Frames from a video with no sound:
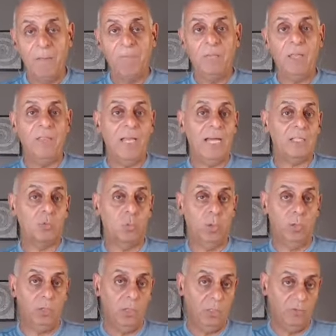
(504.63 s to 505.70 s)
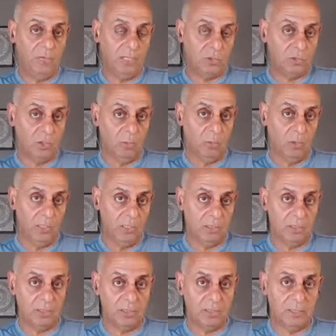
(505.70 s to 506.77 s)
And that's what eventually will lead to
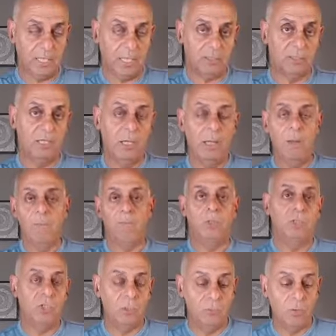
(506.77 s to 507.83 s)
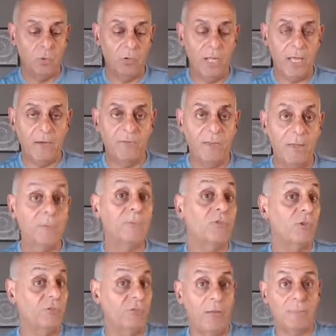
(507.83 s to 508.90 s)
success. Jim Rohn had a
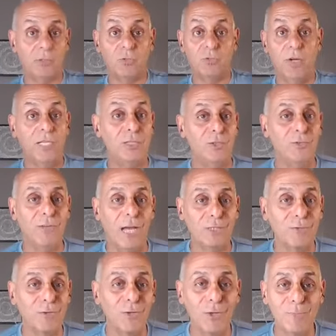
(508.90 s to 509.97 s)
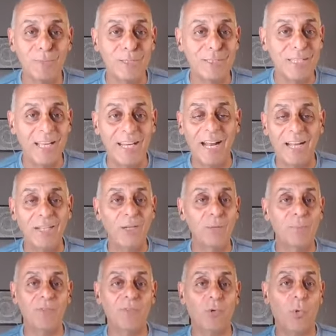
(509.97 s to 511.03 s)
famous phrase, and you guys have heard me say it on here
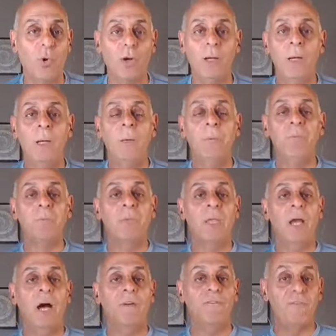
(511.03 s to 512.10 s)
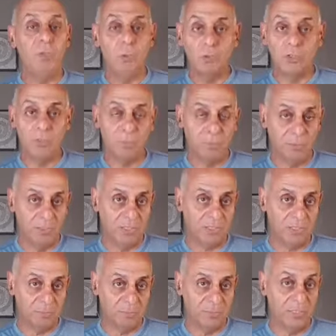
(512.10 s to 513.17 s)
before. A few simple
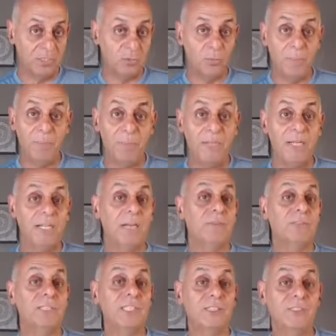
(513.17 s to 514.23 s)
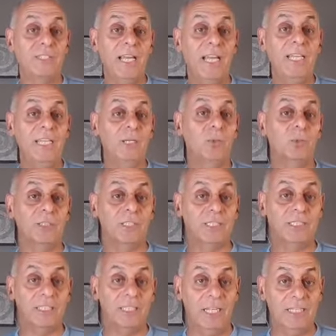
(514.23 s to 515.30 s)
disciplines repeated every single day equals
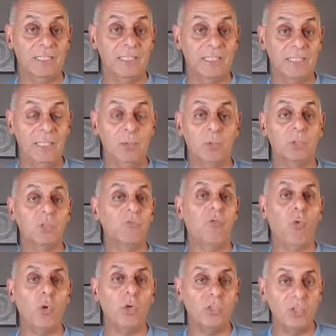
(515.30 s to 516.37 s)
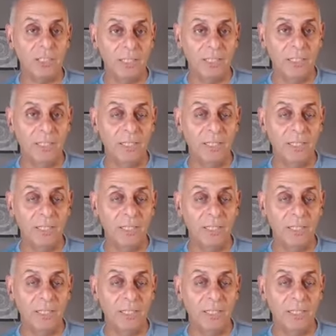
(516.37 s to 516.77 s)
success, equals fortune.